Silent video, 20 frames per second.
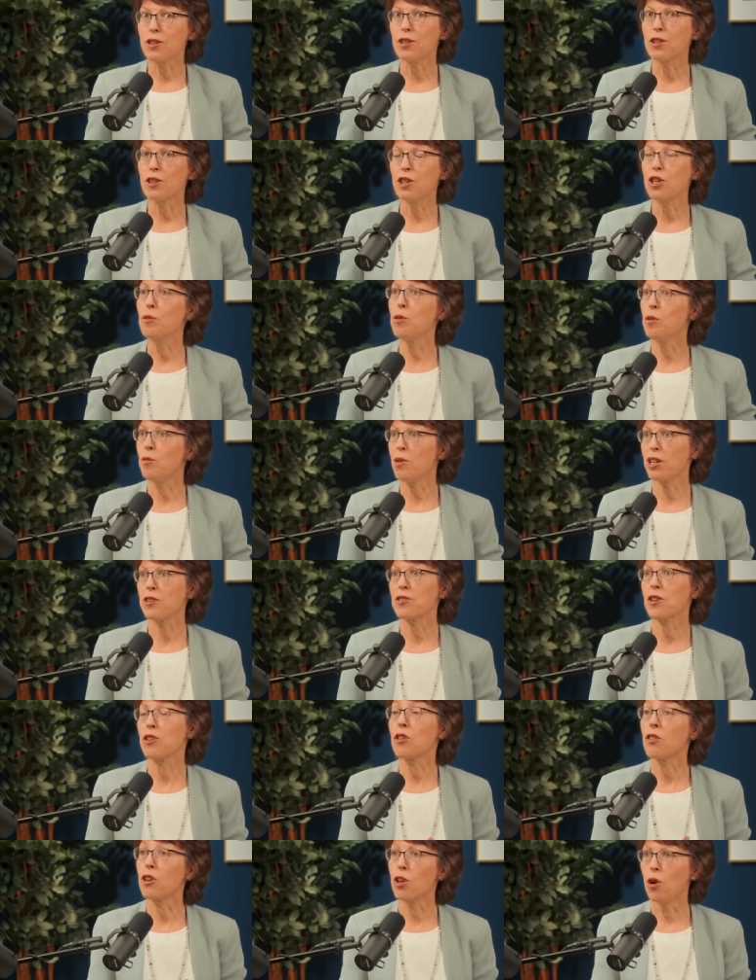human beings
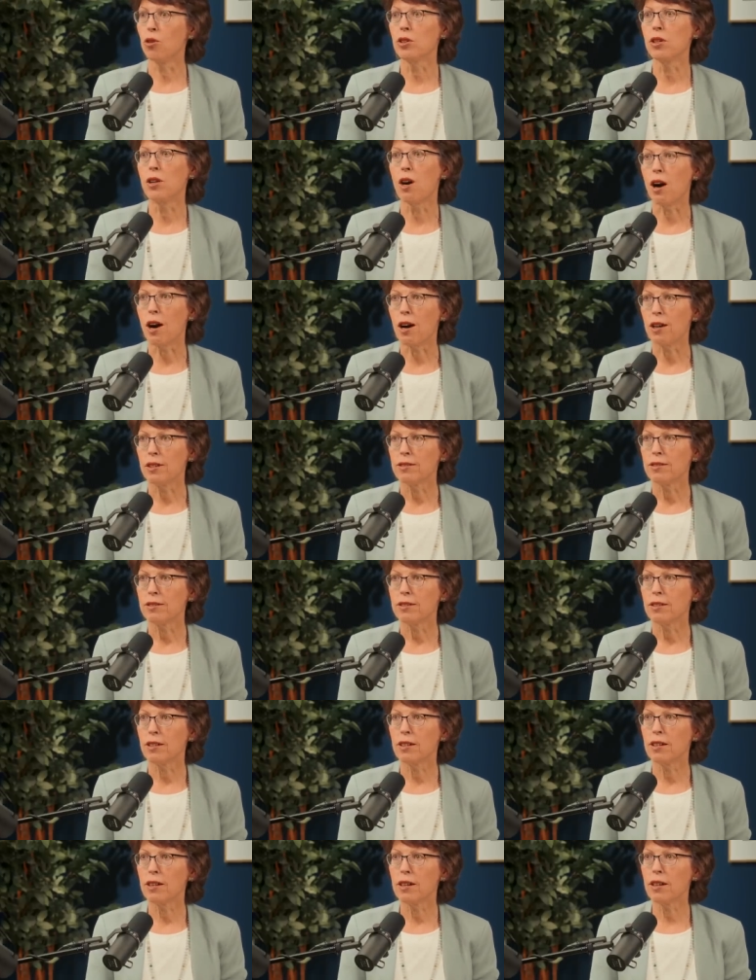under the old law,
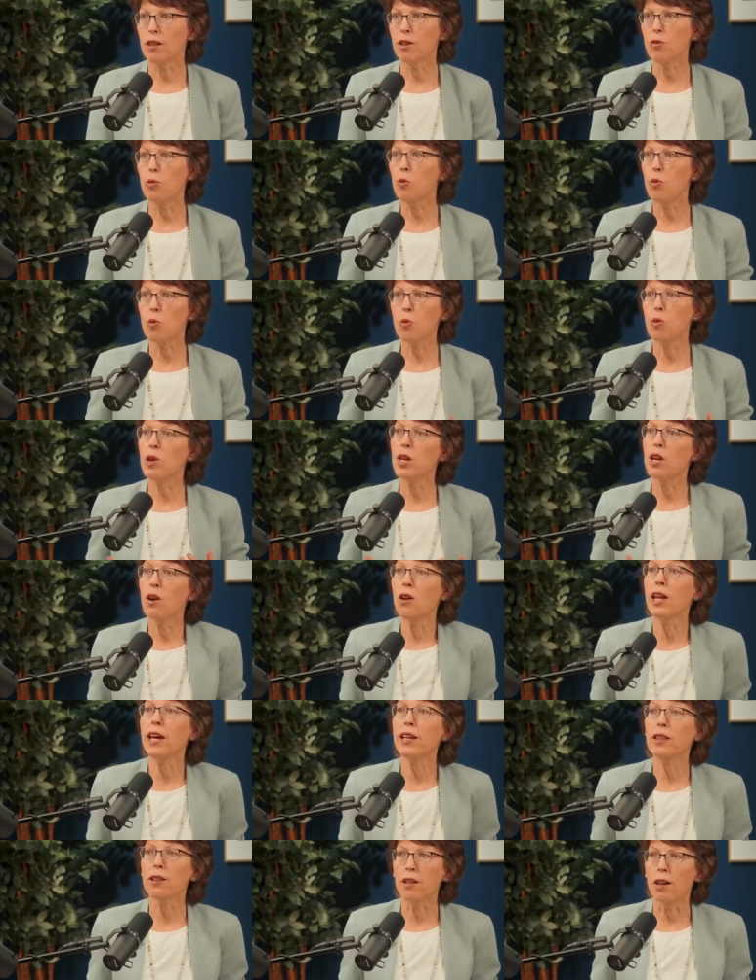right? we don't
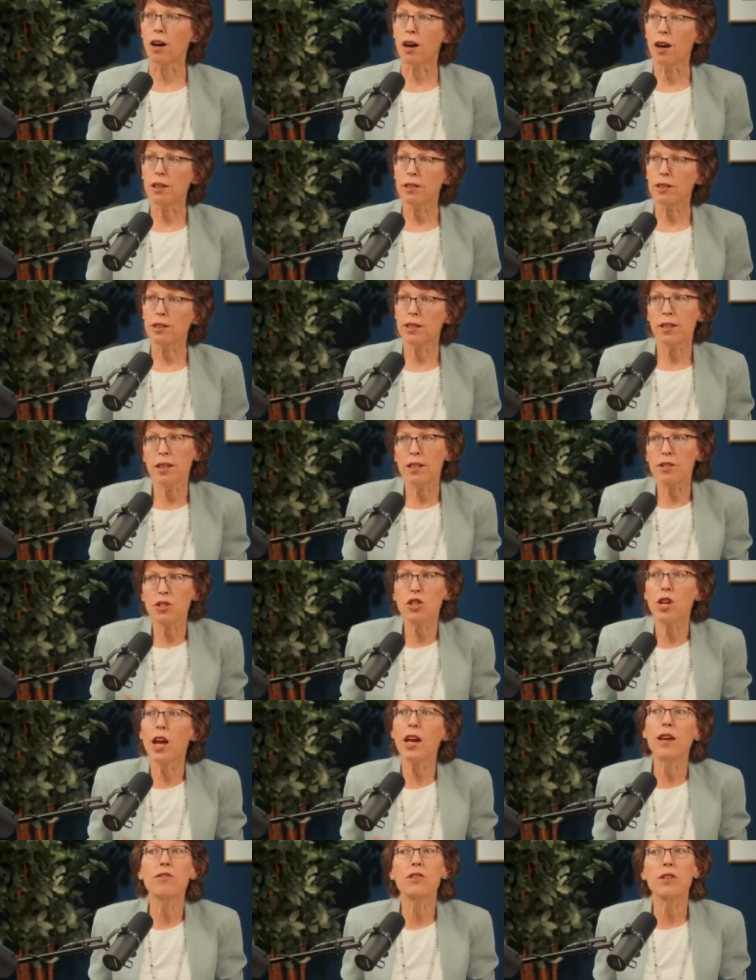like the law. It, it
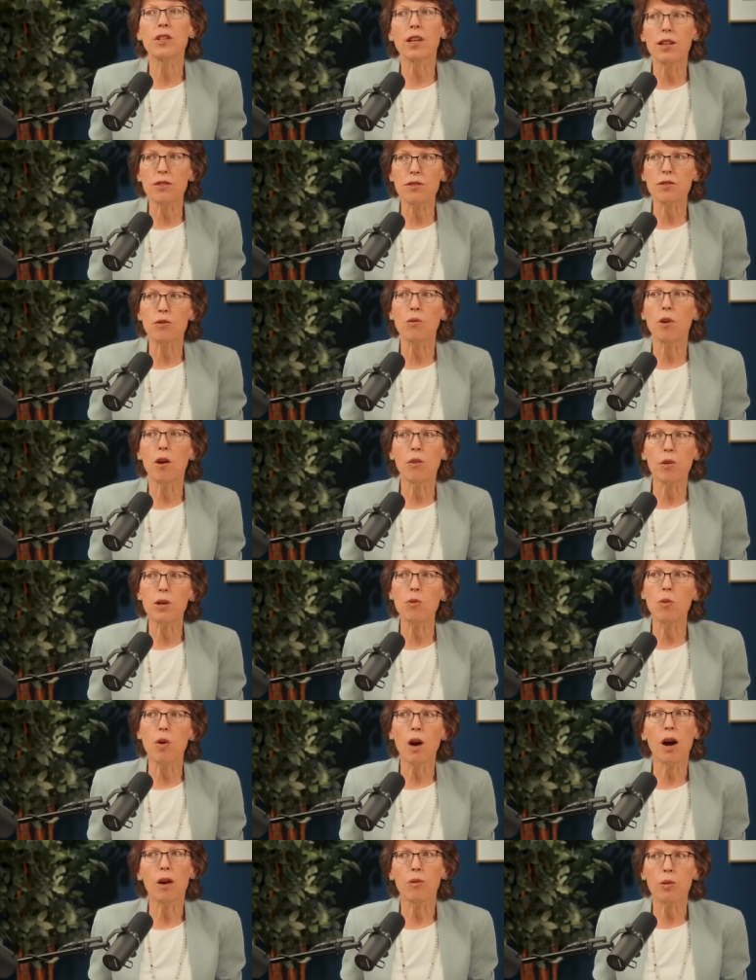chafes against what we
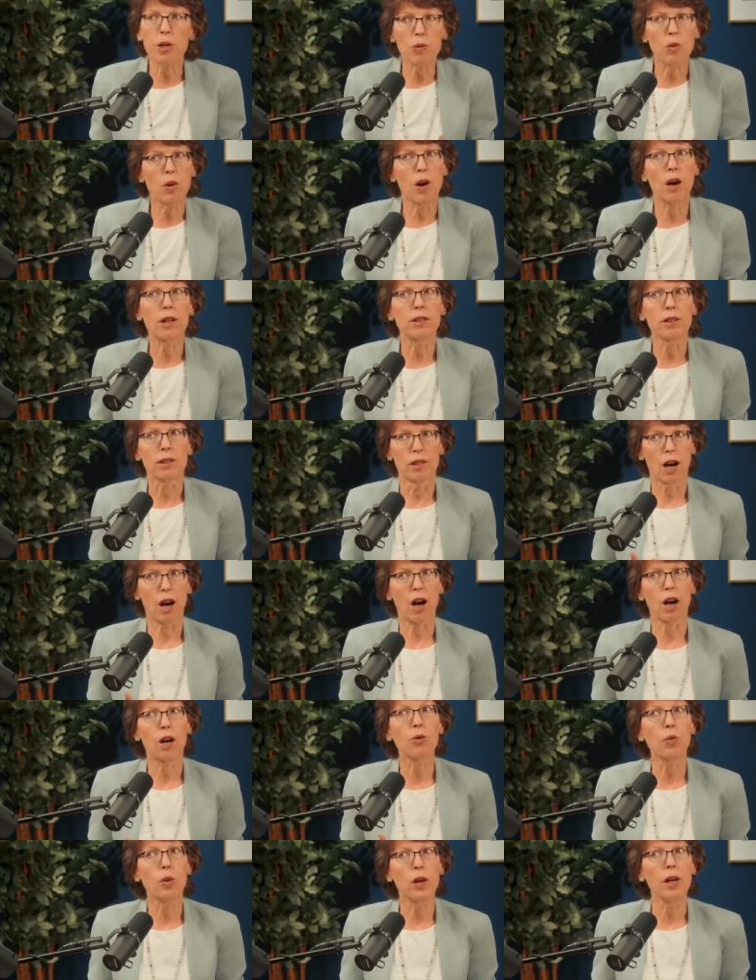want. We want
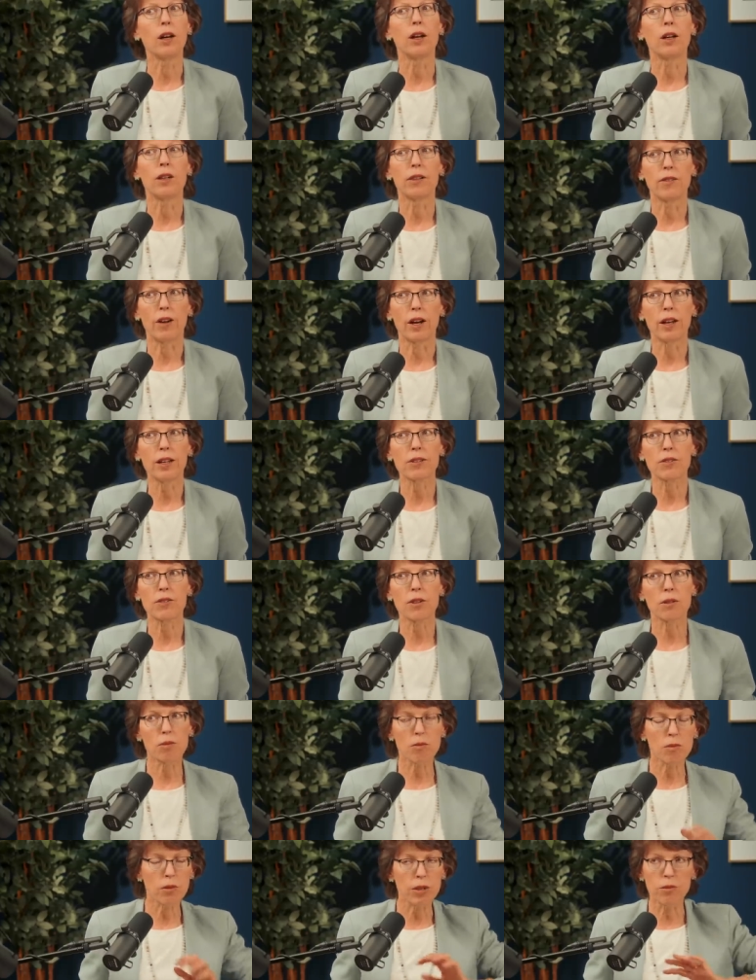our will, right?
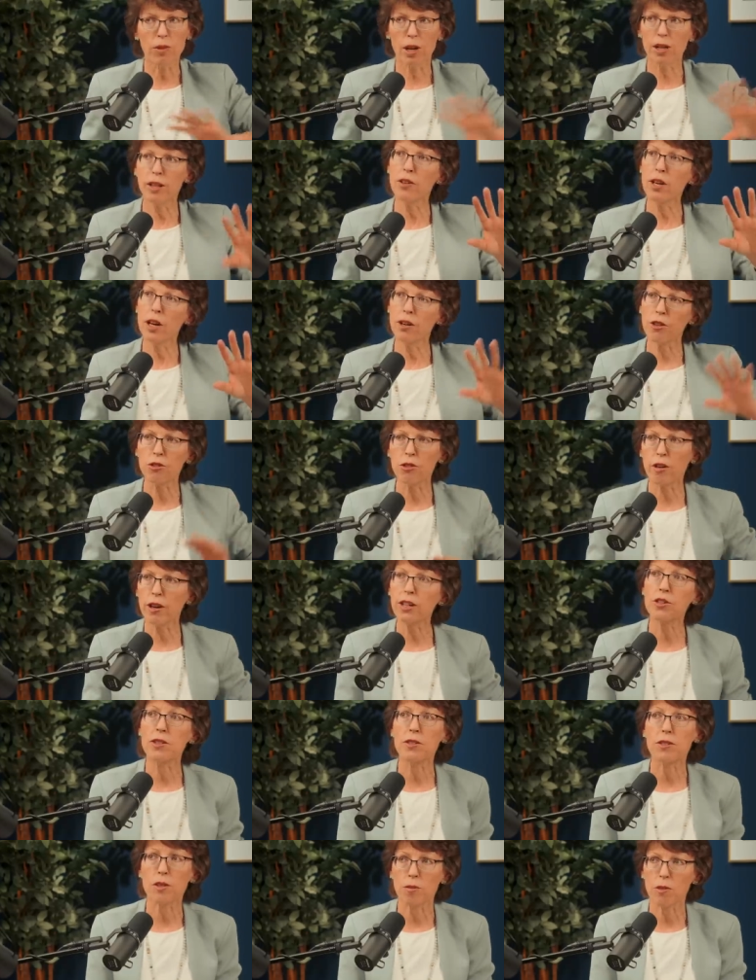So we run in the other
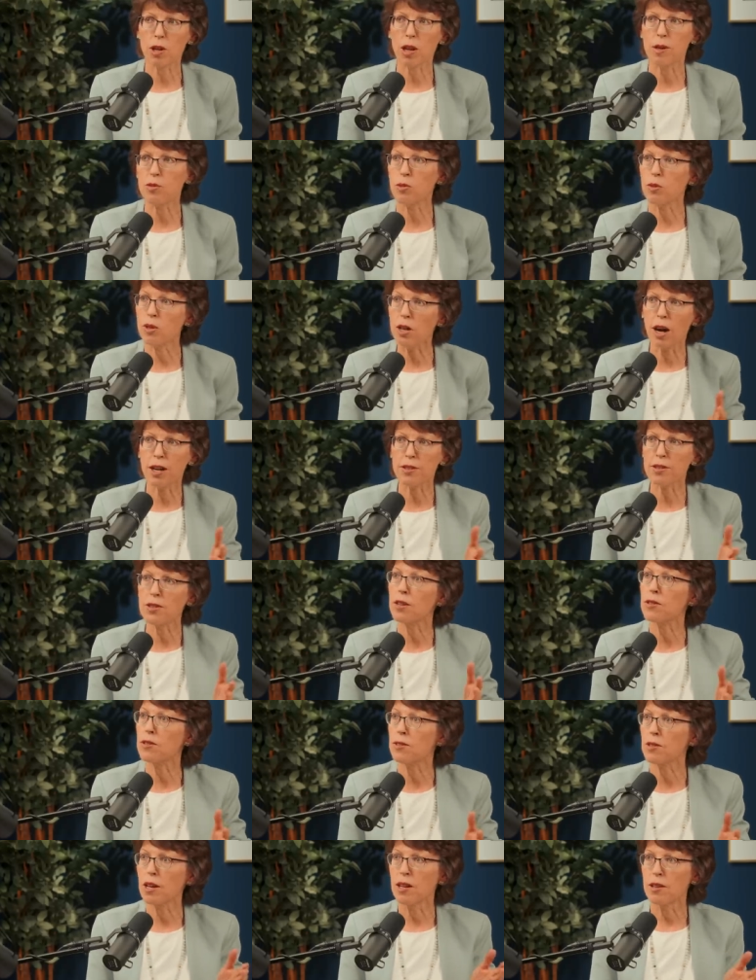direction sometimes when God
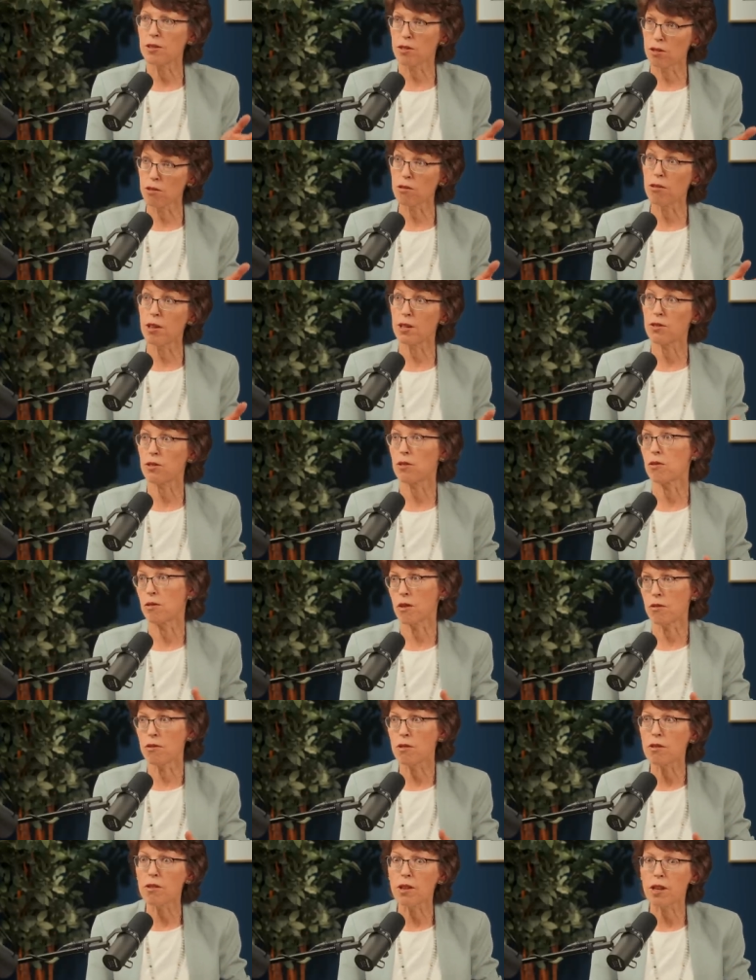says, do this or
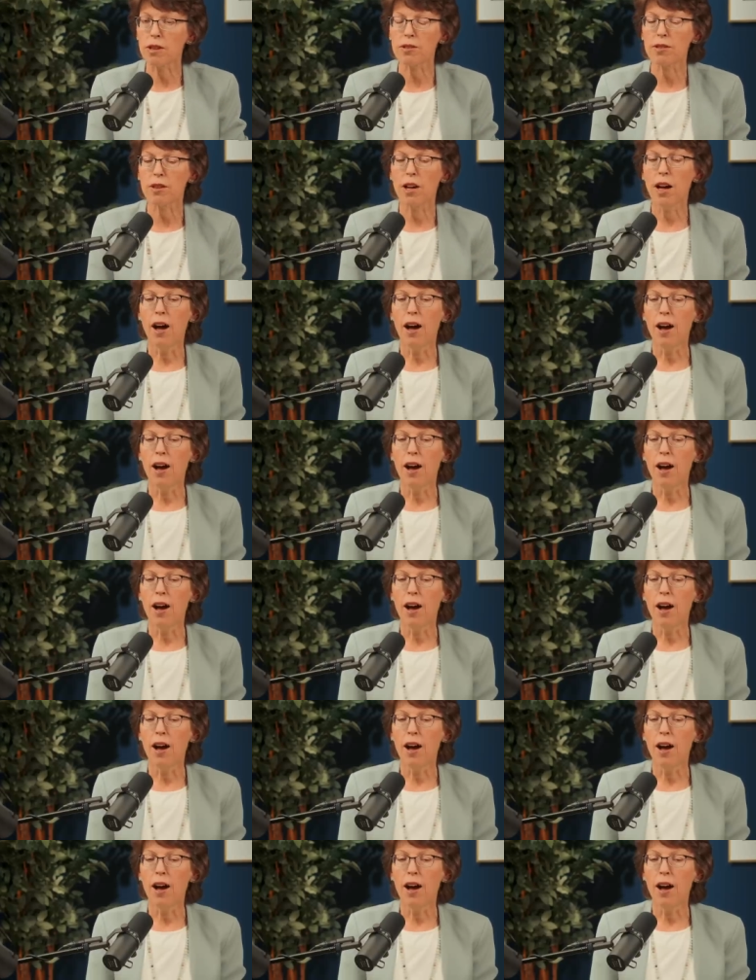don't do this.